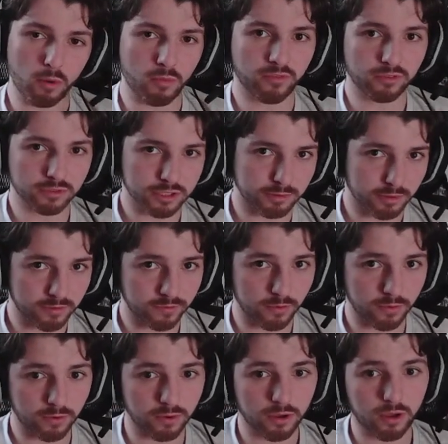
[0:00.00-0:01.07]
of Ultra Ball
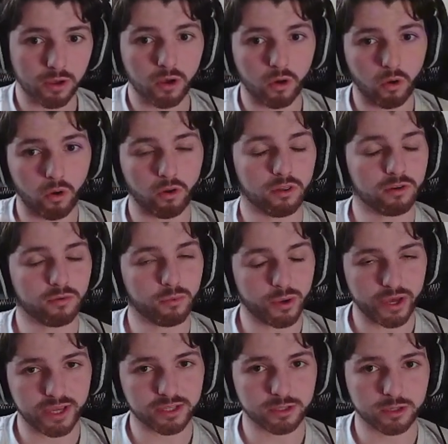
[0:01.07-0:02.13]
4 all the
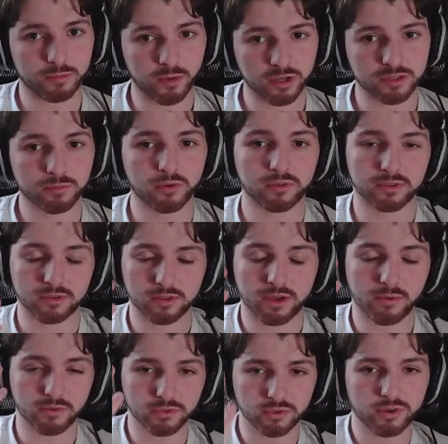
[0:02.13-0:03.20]
way to Master Ball. So that
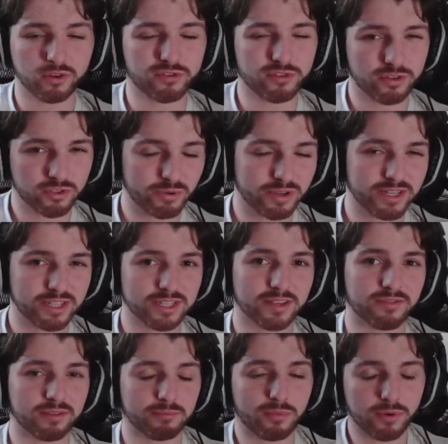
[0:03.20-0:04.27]
was
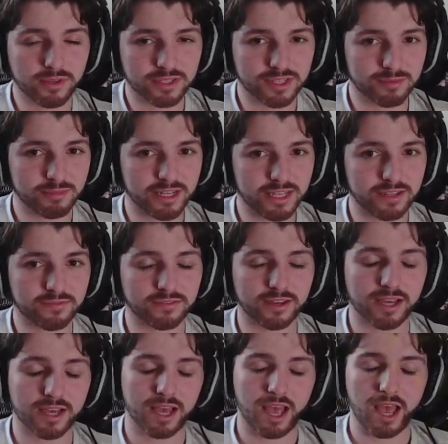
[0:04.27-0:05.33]
227 points, I believe,
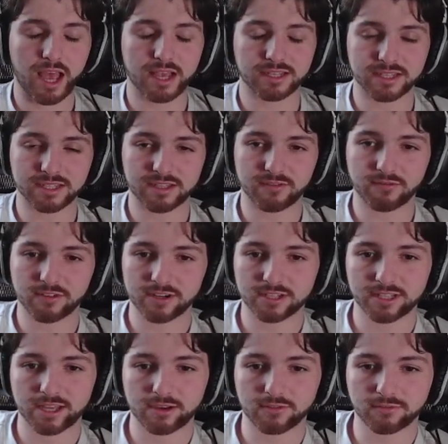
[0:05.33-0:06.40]
since the first
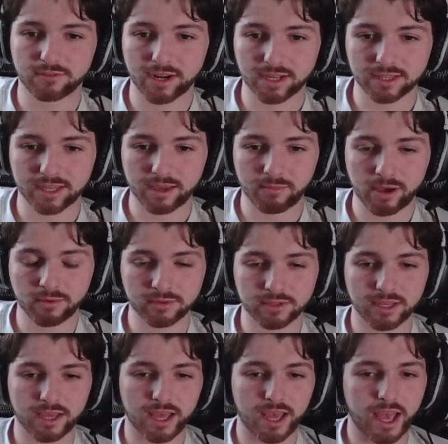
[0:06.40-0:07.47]
day of Ranked came out.
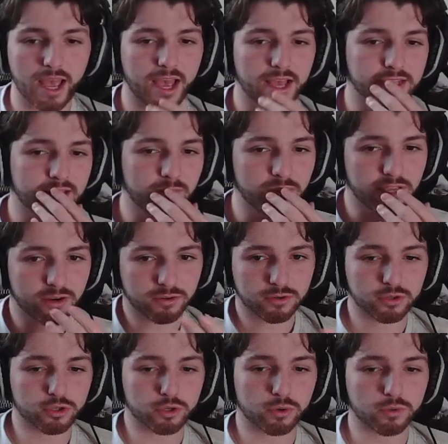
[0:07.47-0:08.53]
And I'm here to
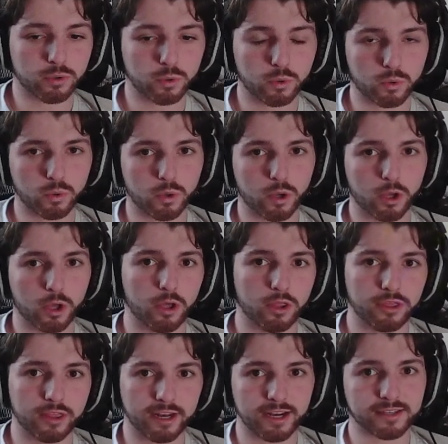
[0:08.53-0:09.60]
show you
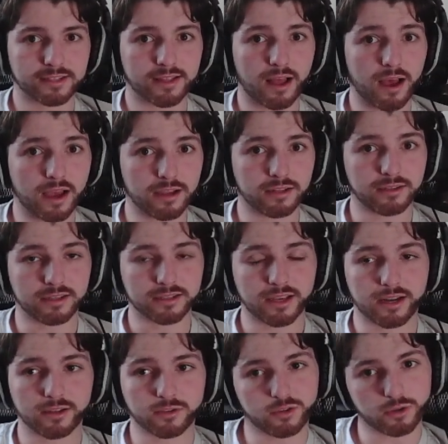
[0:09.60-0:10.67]
the list I
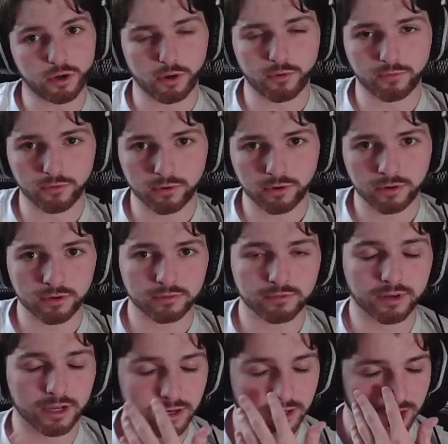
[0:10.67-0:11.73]
decided to go for
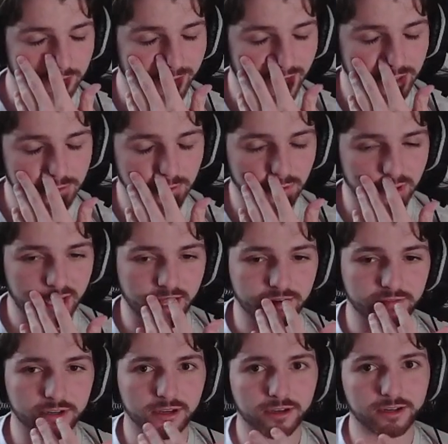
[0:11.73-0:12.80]
regarding Buzzwole and
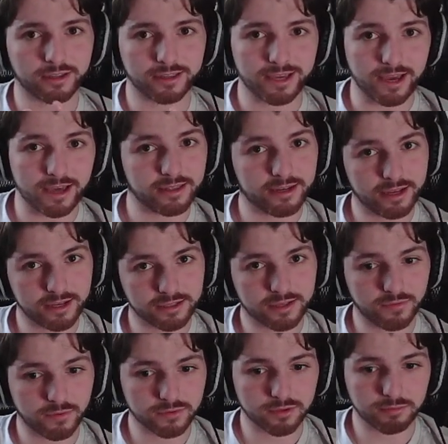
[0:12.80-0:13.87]
regarding the other decks I've
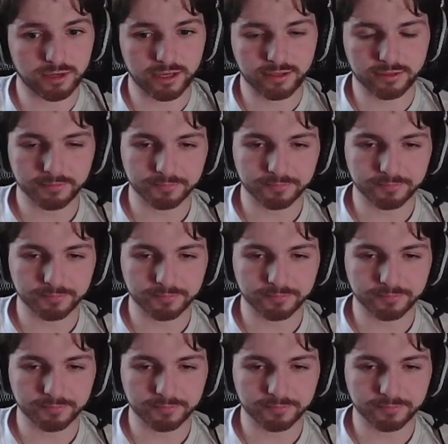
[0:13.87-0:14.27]
also played.